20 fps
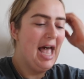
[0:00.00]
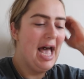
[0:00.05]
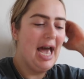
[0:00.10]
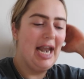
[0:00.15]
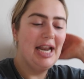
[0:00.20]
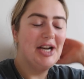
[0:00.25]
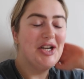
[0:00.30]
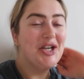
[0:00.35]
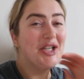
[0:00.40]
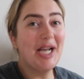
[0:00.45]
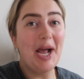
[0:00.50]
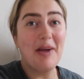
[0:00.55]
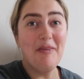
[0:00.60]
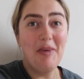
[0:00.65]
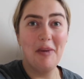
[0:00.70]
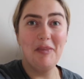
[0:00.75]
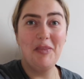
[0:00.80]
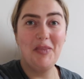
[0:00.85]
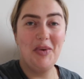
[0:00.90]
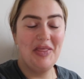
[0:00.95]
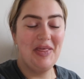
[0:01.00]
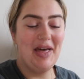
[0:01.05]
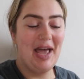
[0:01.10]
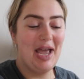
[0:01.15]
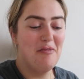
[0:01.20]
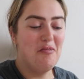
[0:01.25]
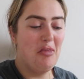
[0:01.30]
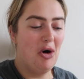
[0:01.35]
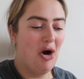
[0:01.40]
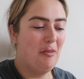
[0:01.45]
and it just came up with
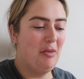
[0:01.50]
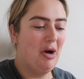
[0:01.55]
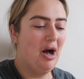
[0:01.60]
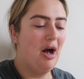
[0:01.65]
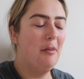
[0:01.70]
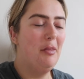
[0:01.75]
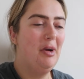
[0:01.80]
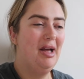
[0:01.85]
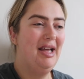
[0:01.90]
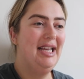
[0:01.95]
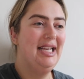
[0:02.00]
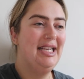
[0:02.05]
a pop-up